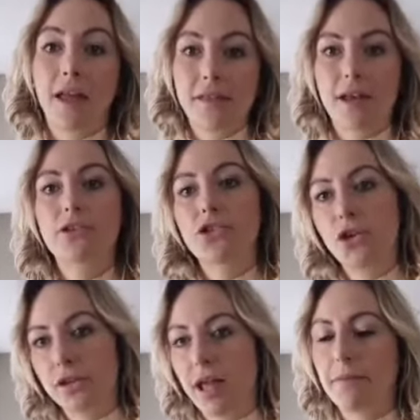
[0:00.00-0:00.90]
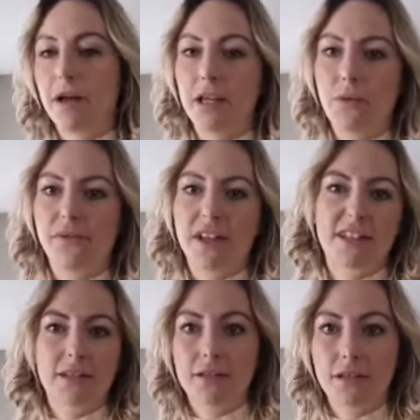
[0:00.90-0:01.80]
and then took that money with
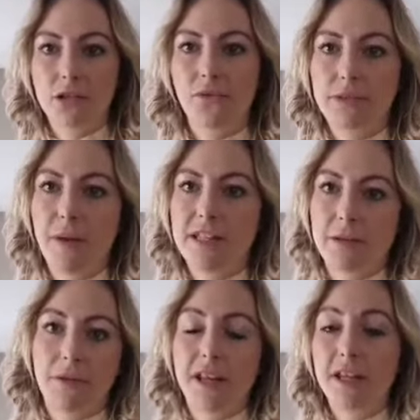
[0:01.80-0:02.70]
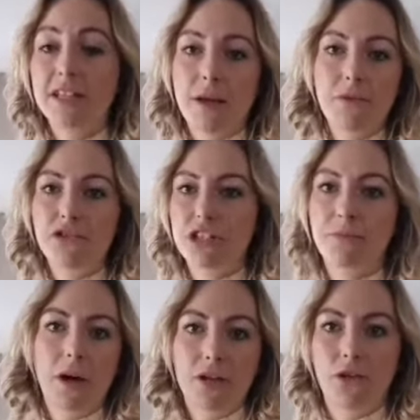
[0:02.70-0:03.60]
us as sort of spending money, because then we'll
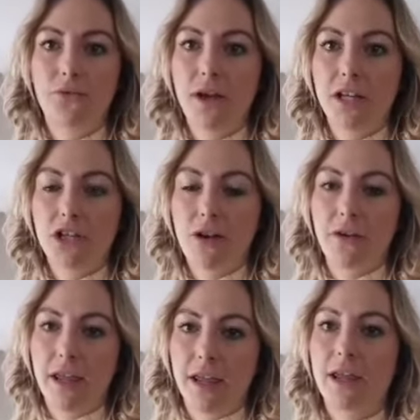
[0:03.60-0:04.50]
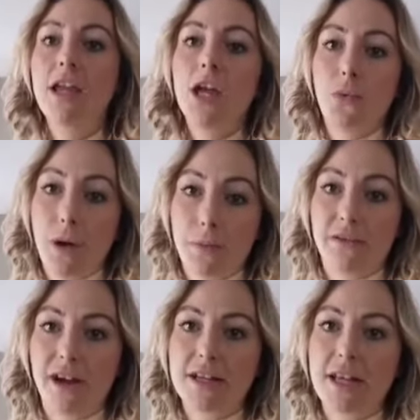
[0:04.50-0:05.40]
just buy new furniture out here when
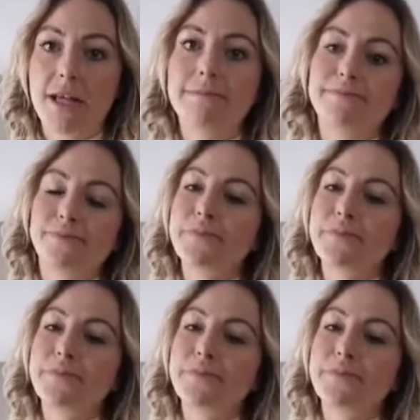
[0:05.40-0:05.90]
we're ready.